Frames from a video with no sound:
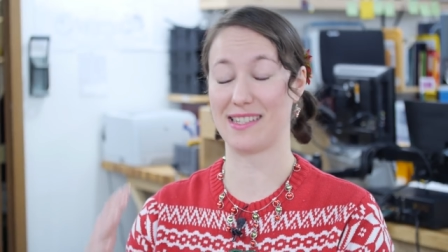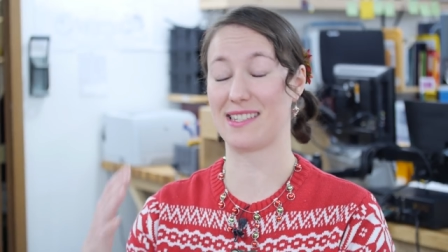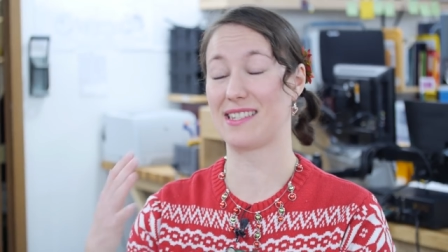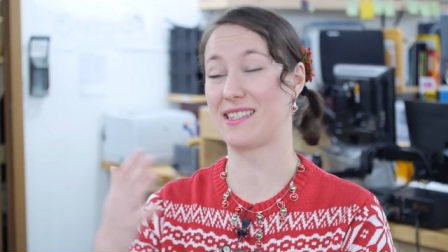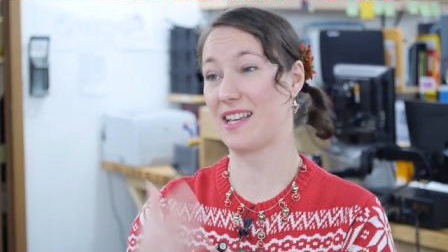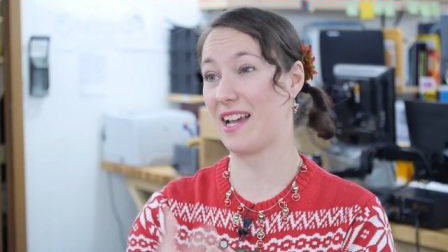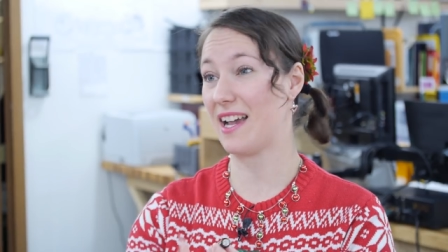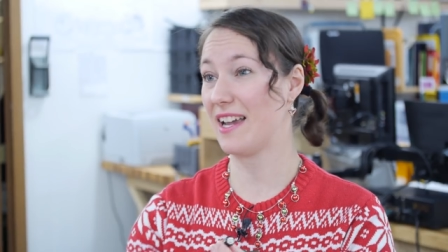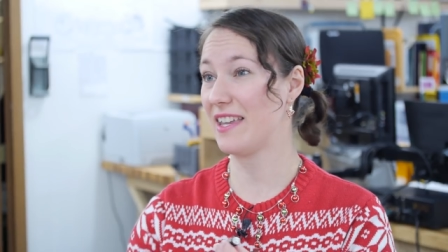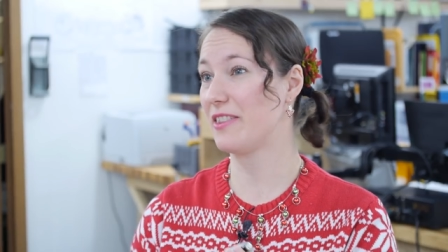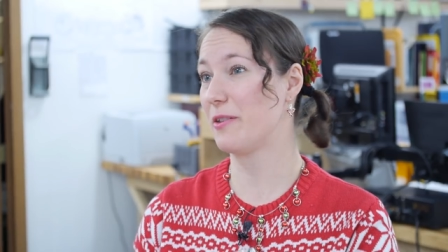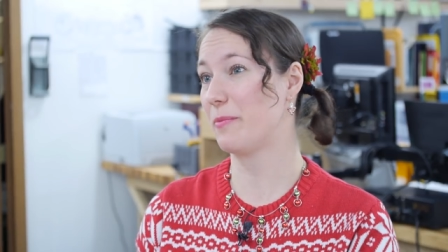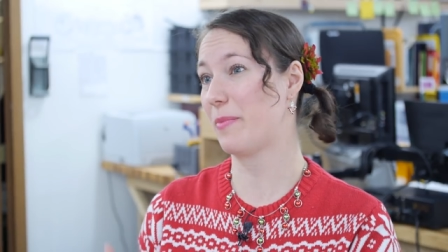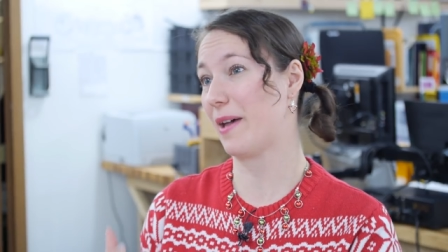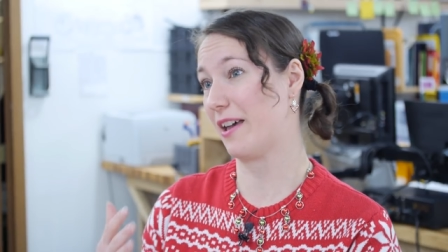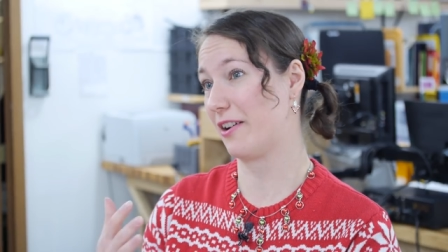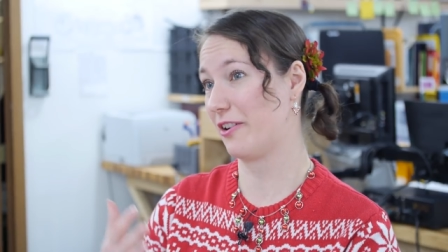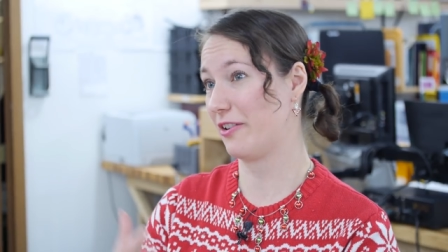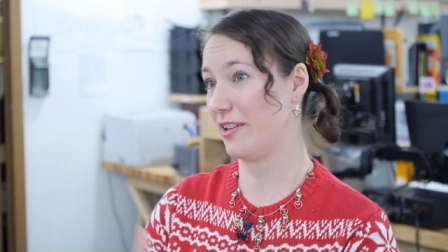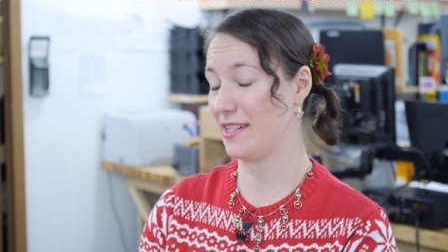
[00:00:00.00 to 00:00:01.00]
inside the
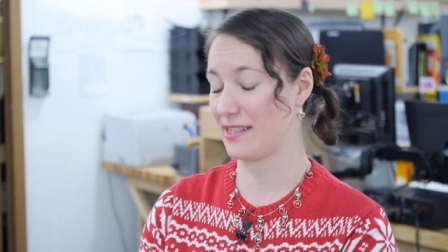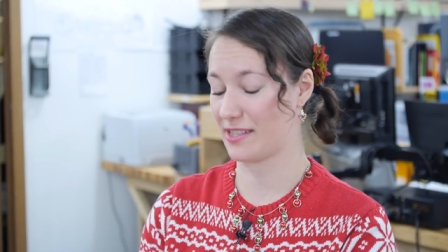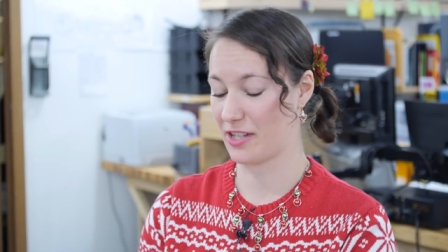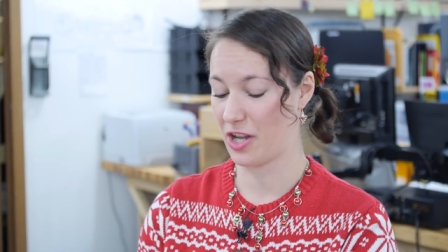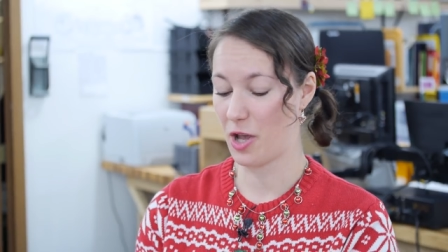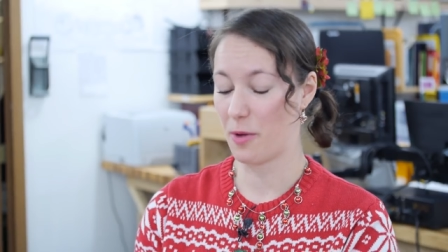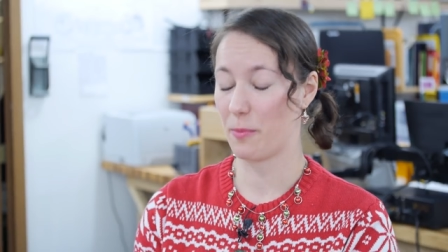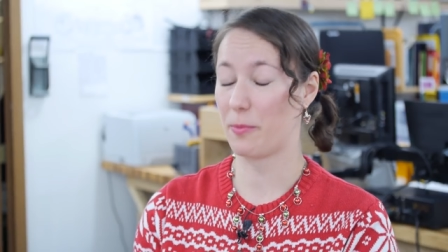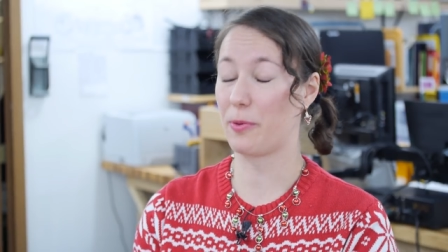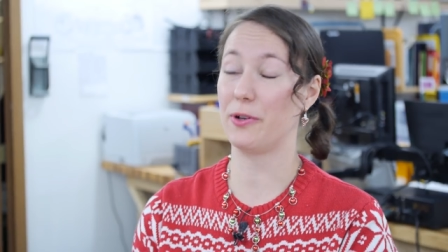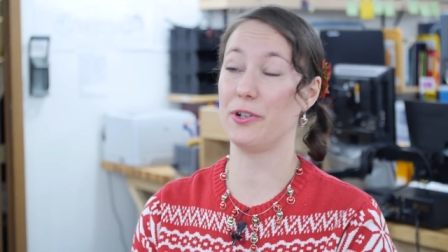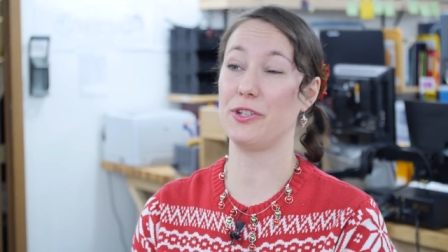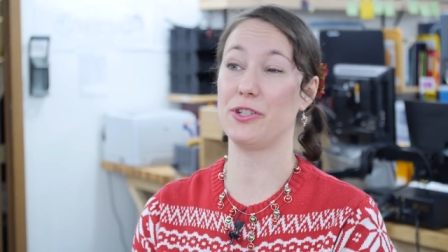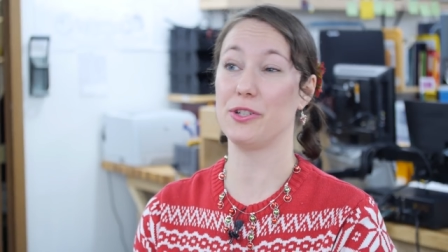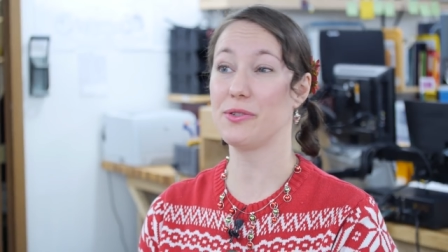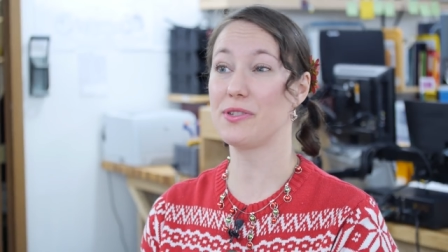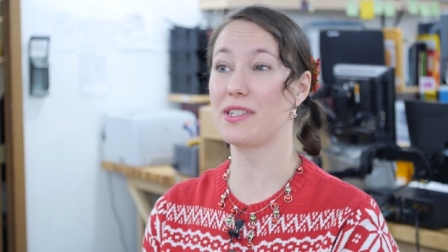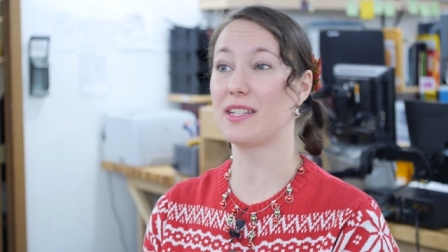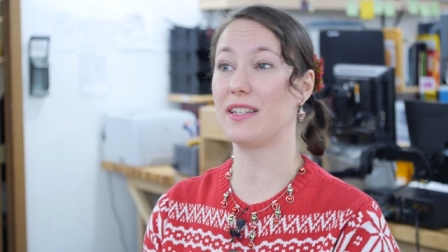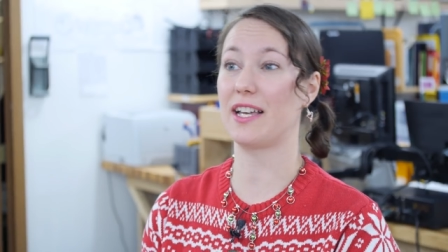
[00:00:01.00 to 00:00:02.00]
batteries
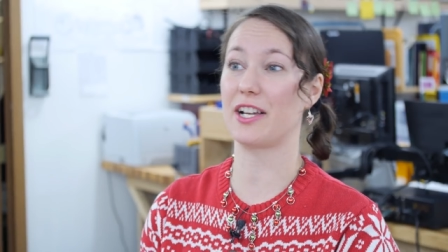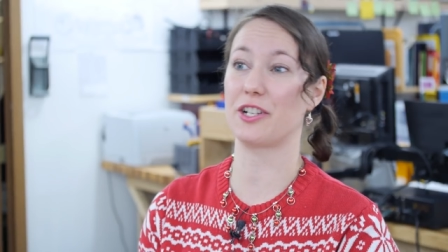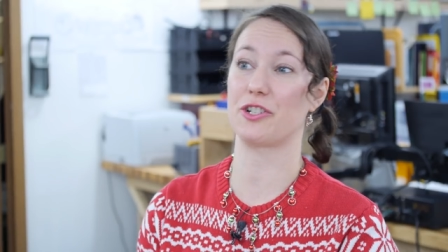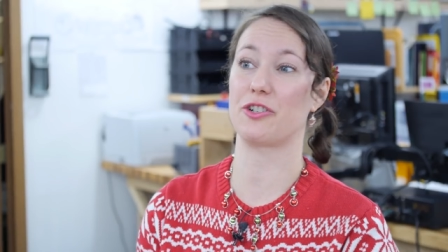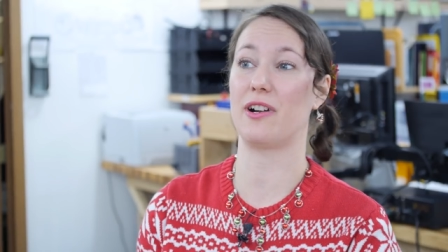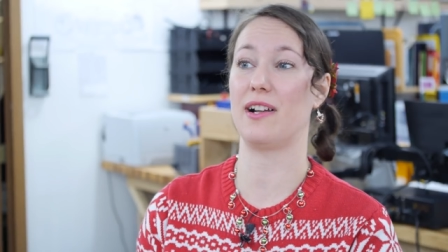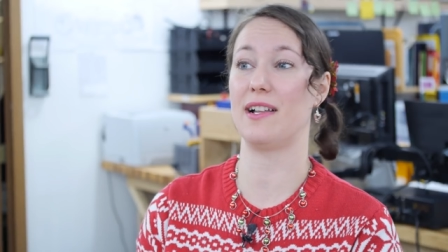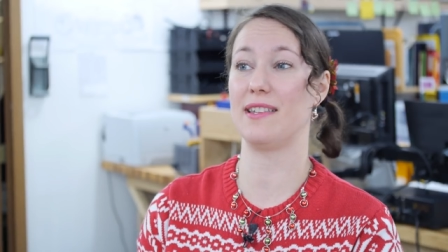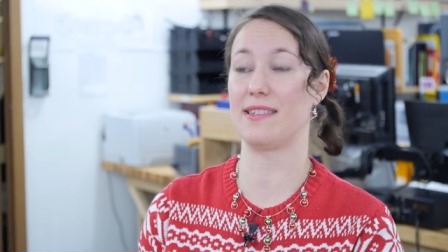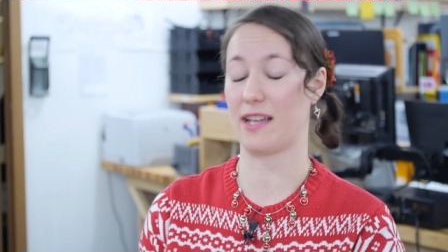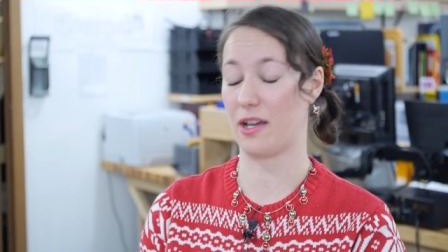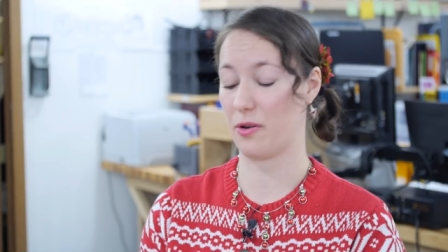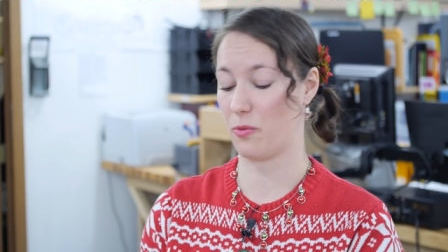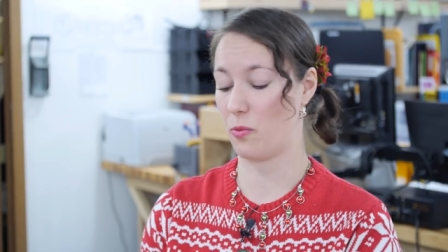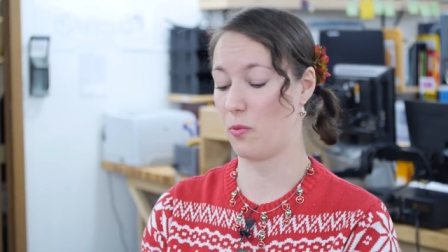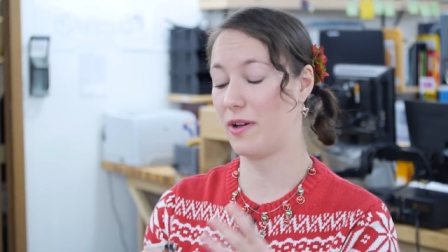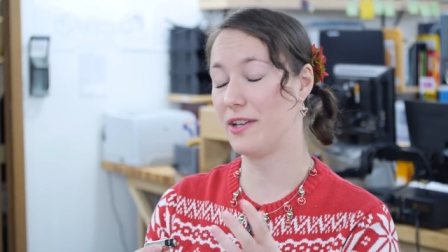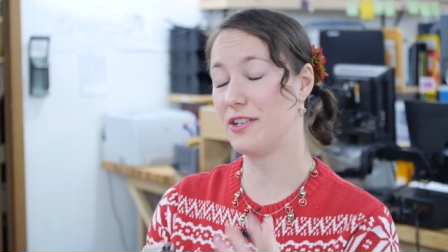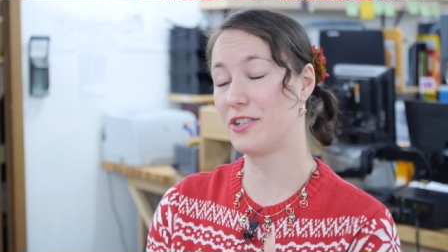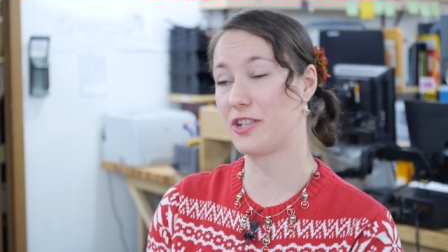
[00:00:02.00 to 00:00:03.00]
produce electrons
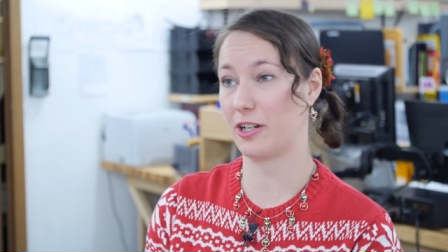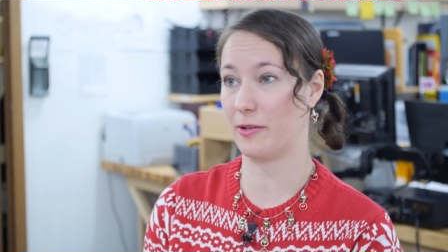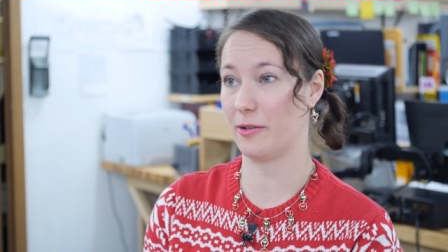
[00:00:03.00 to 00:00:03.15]
on one